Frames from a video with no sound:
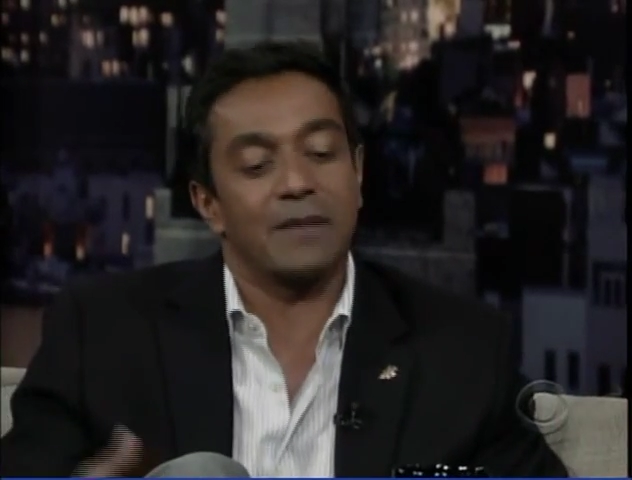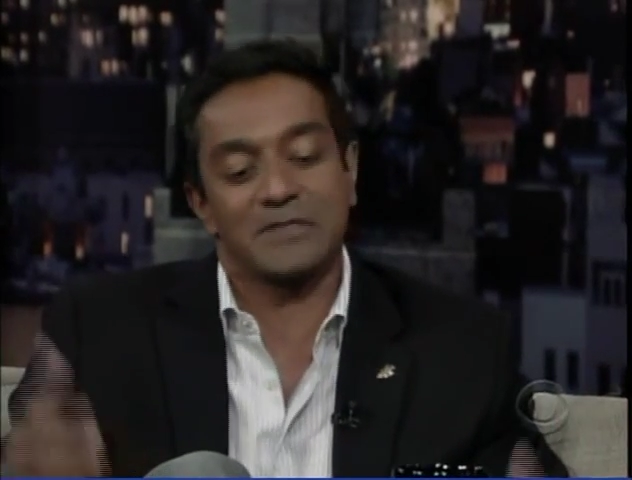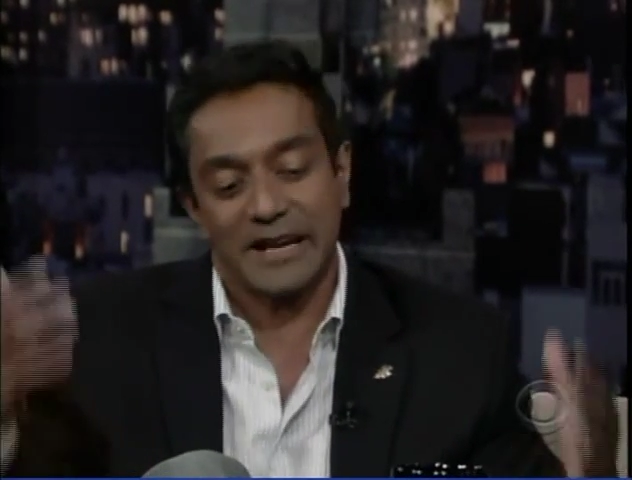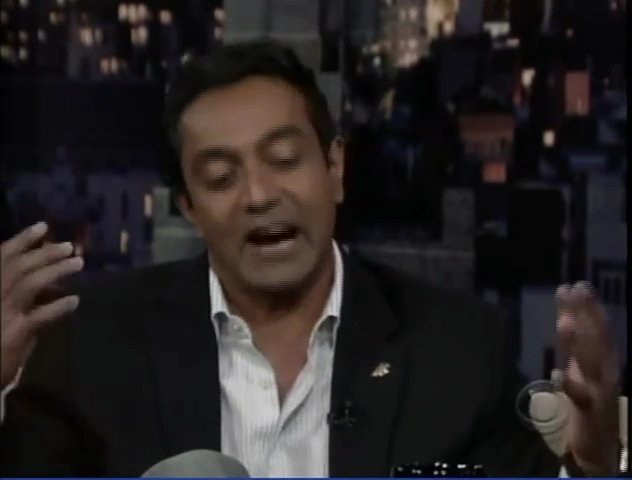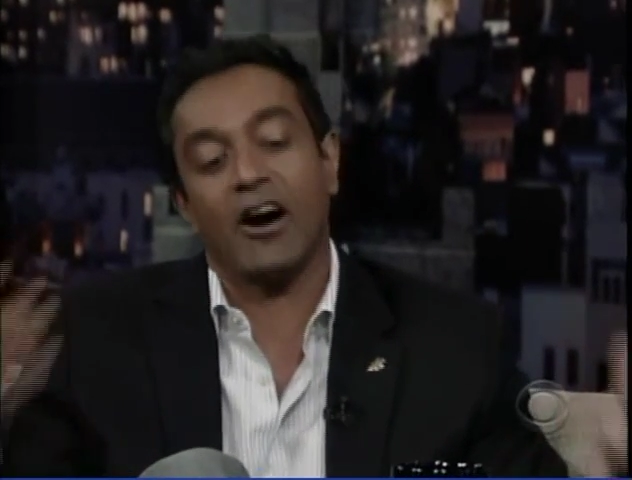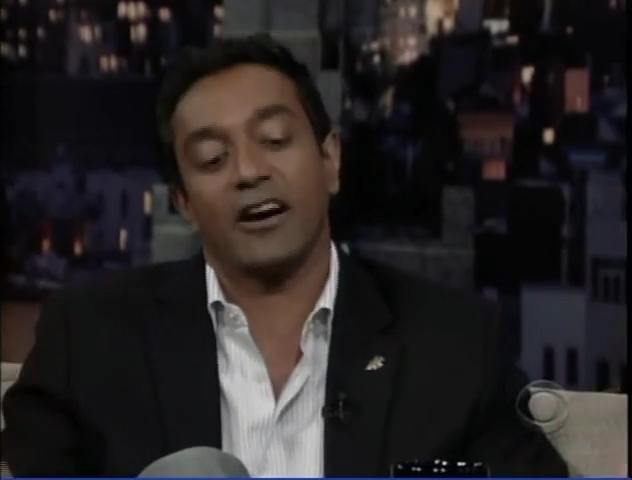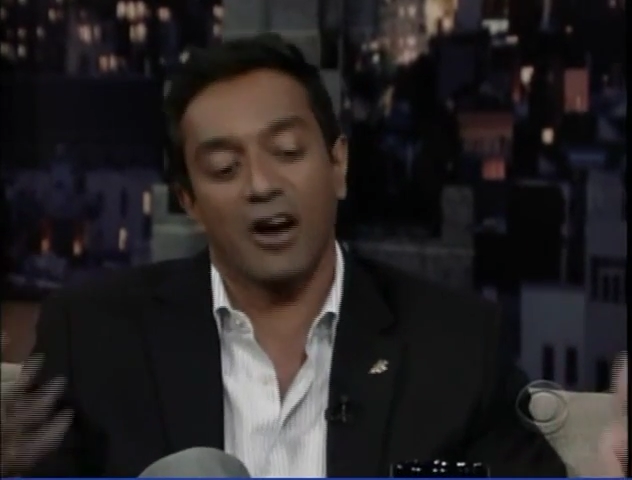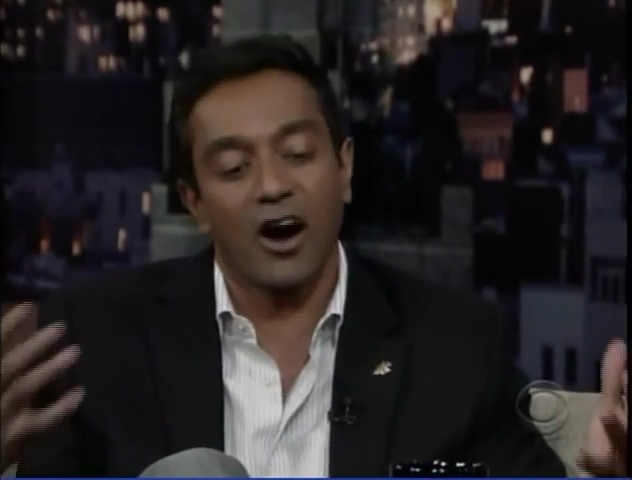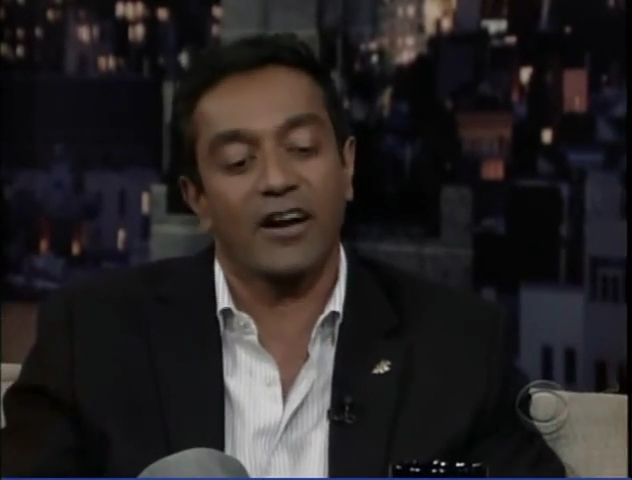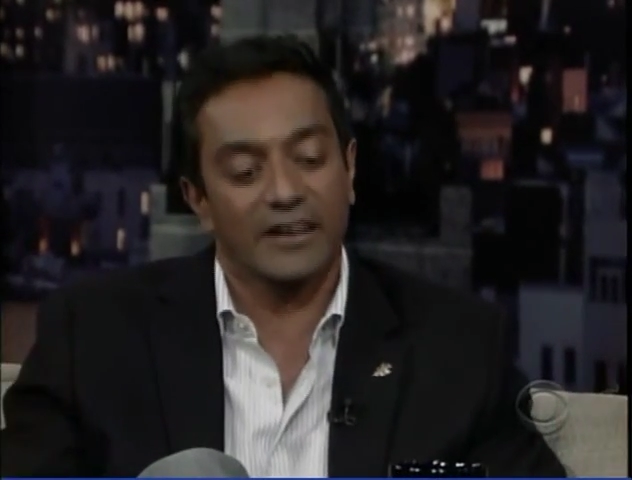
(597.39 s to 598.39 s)
I'm like, Art,
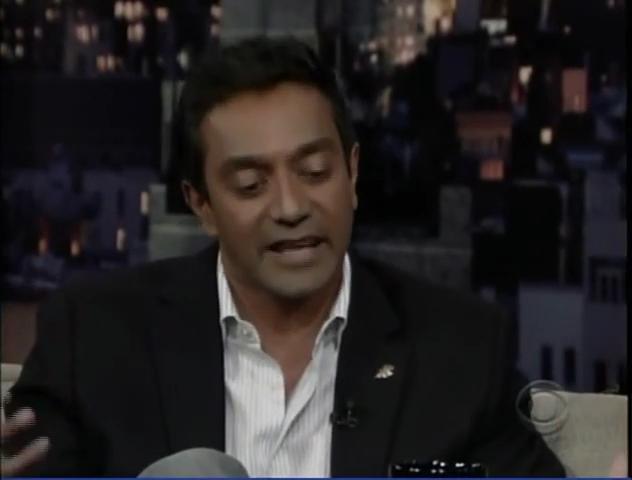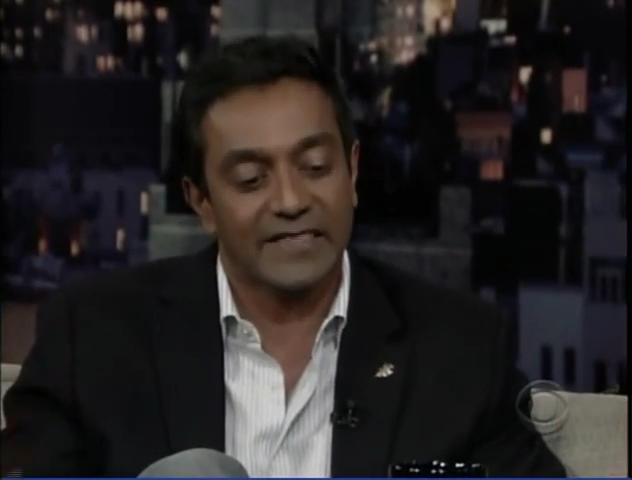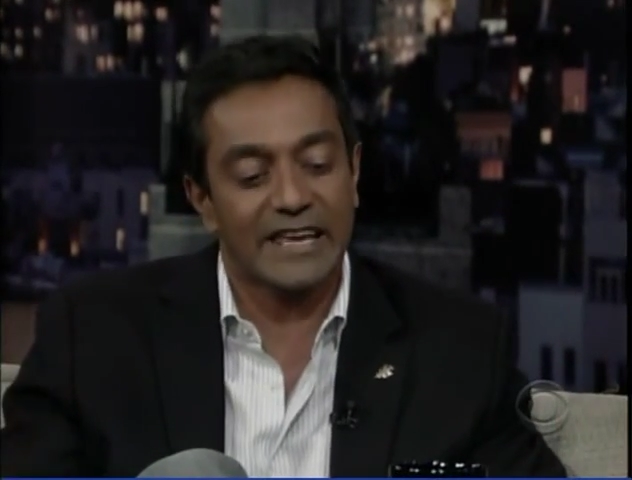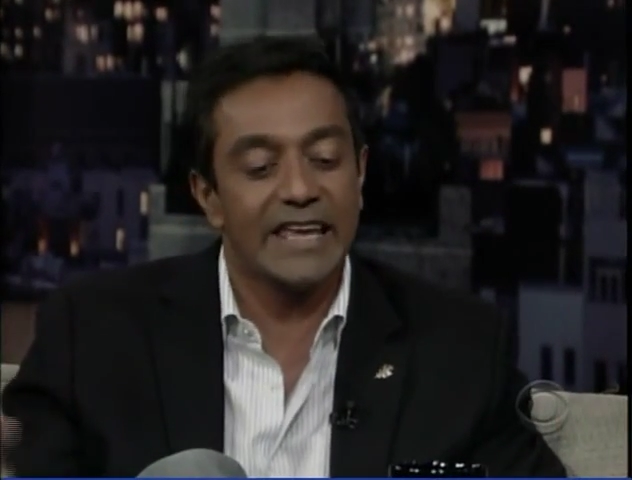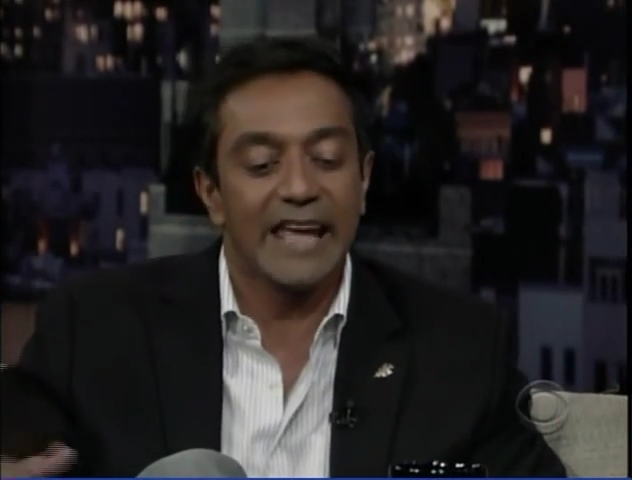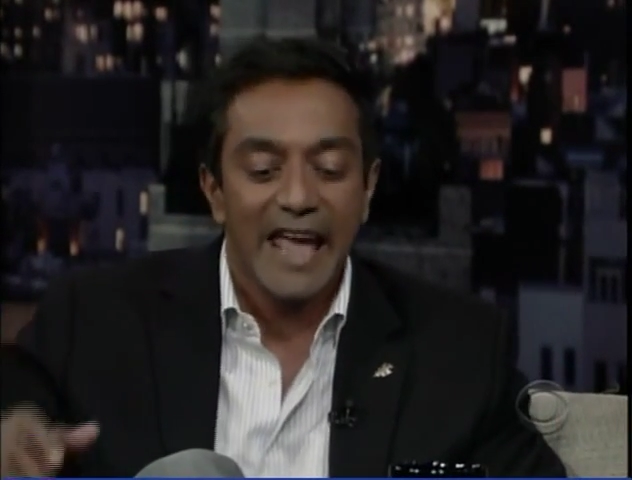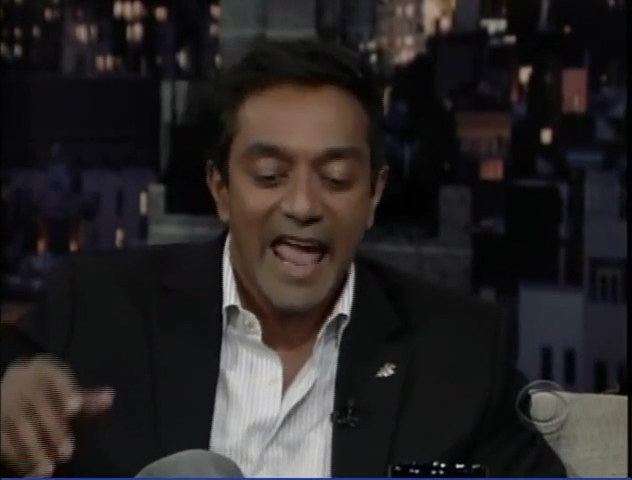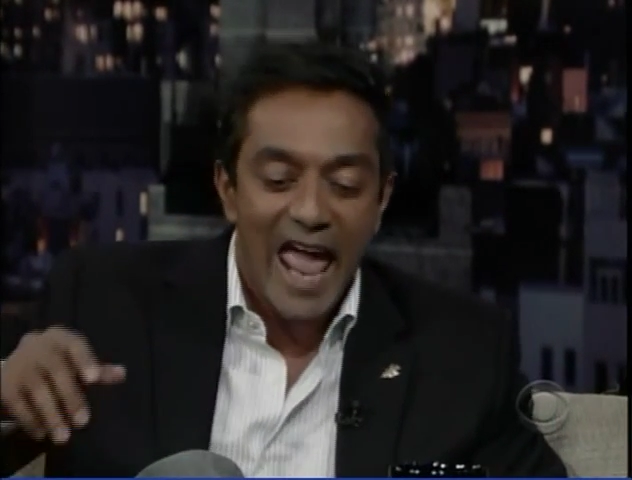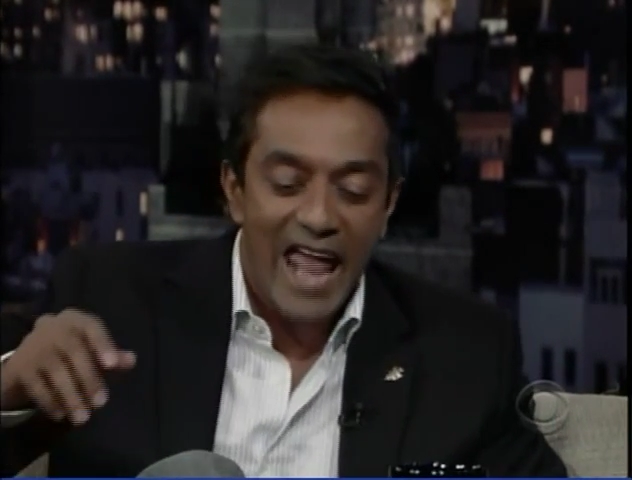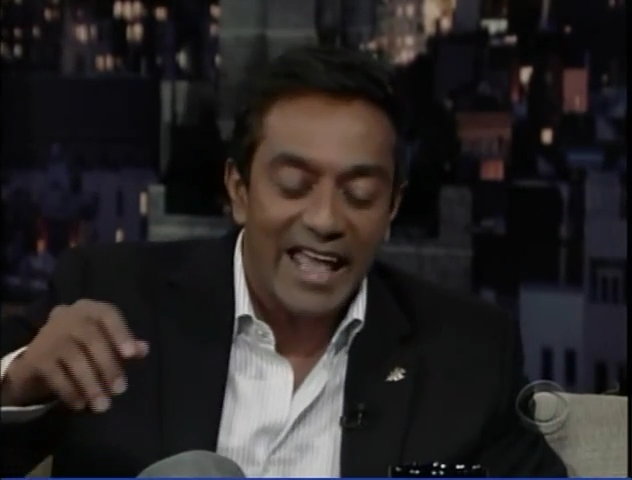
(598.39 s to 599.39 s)
Art, get the key.
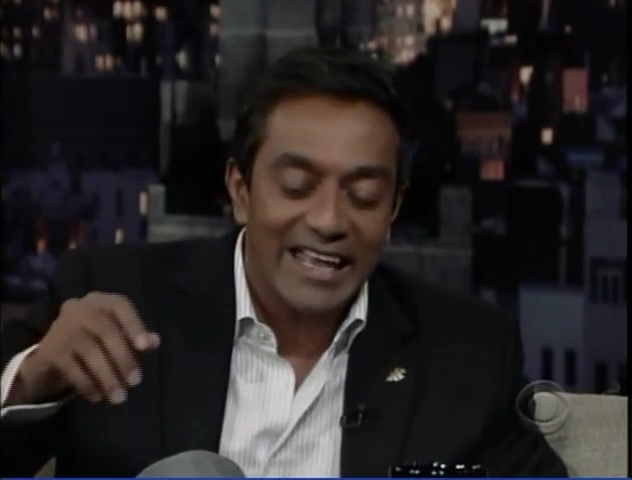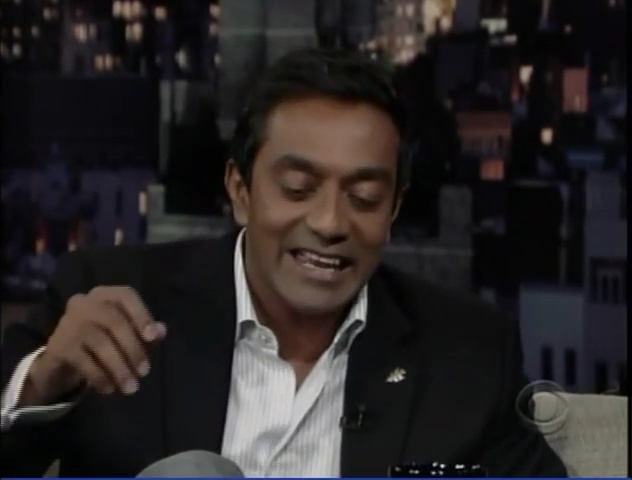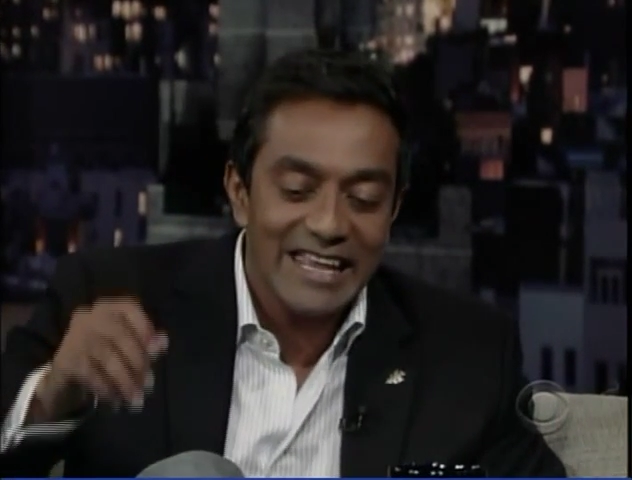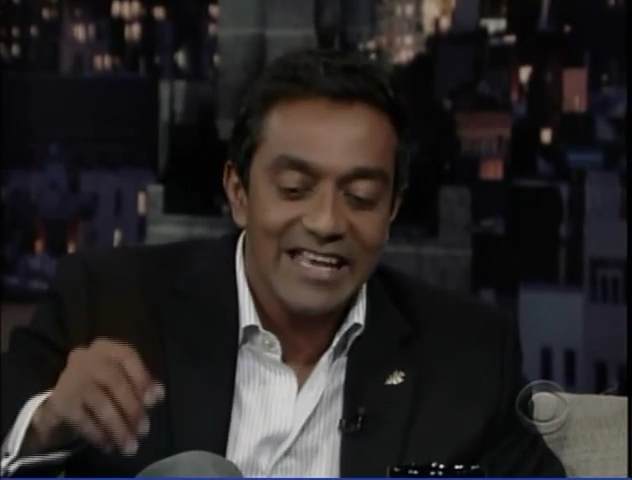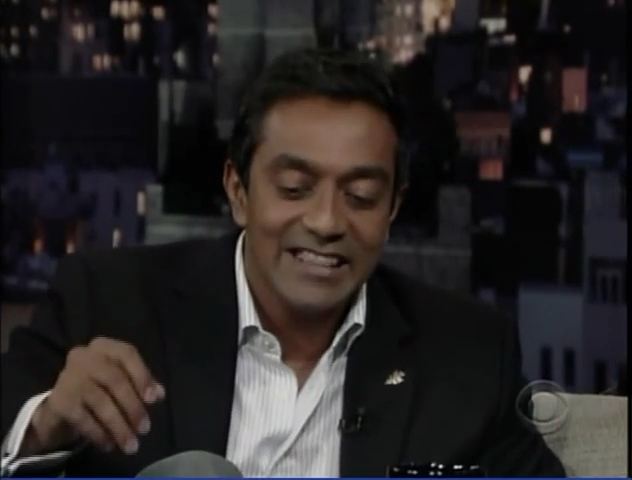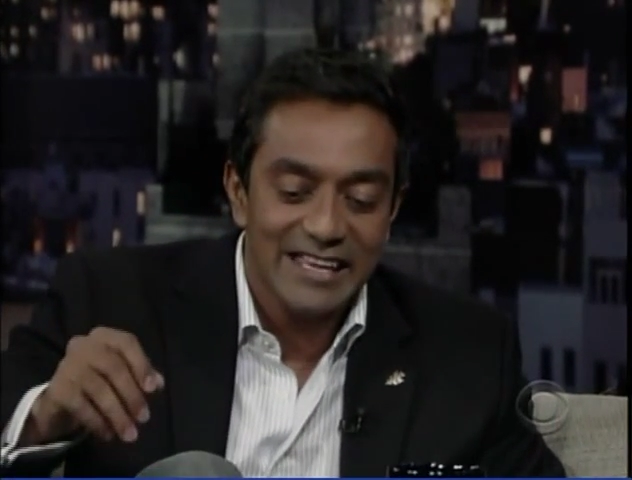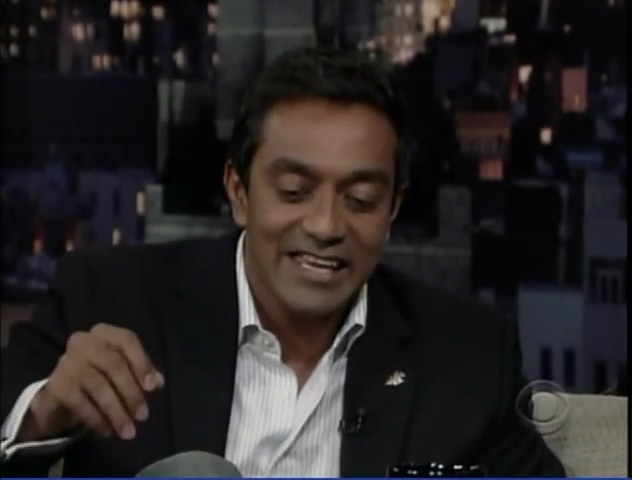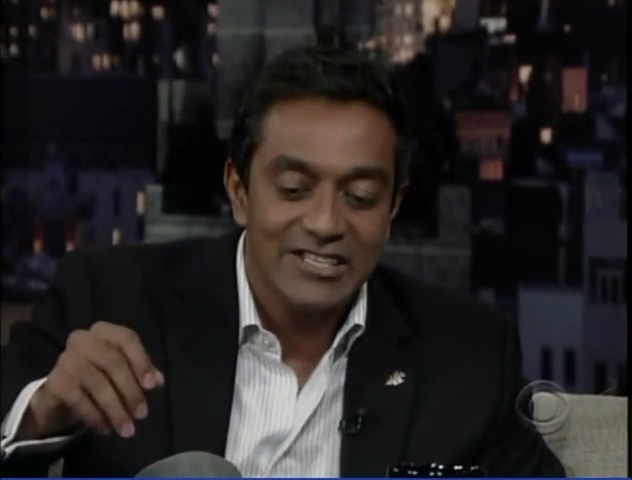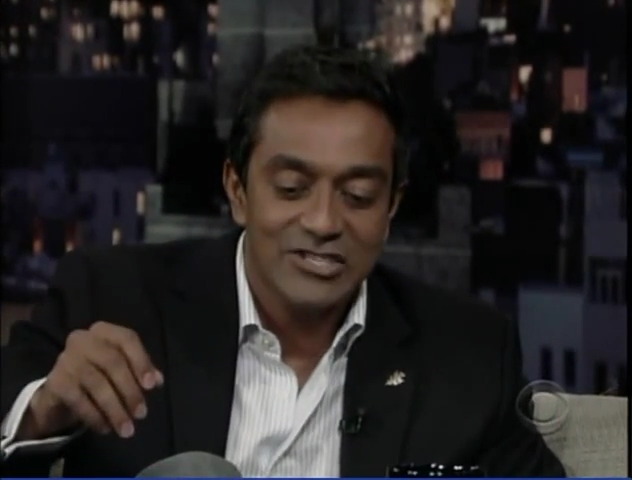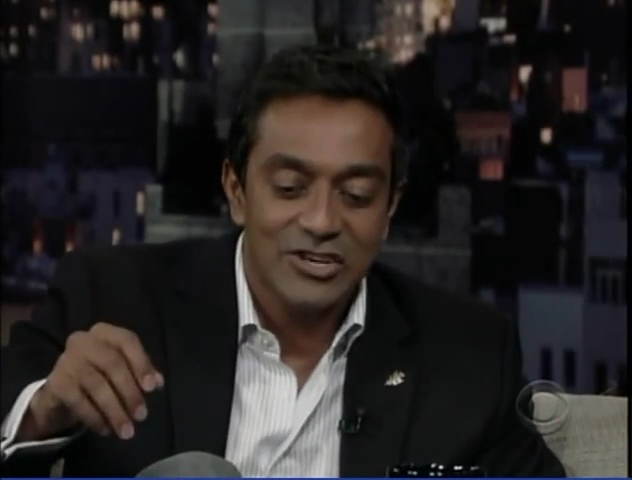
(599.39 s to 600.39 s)
And I can hear the
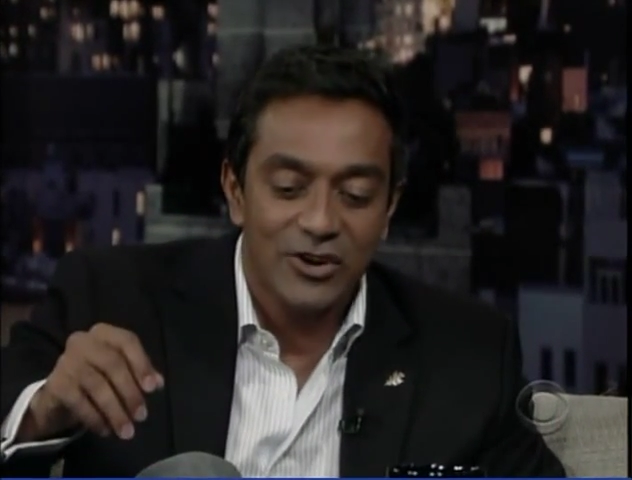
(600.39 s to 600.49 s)
key just